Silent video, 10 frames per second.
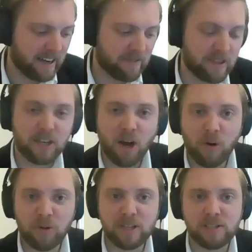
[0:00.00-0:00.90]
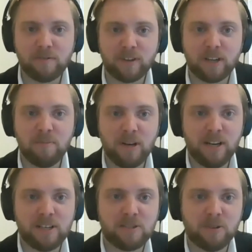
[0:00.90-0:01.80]
of the Coalition for
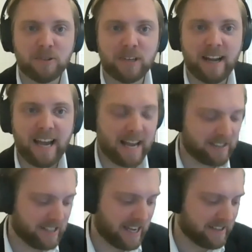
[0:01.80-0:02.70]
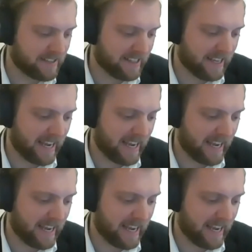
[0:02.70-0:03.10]
Community Solar Access.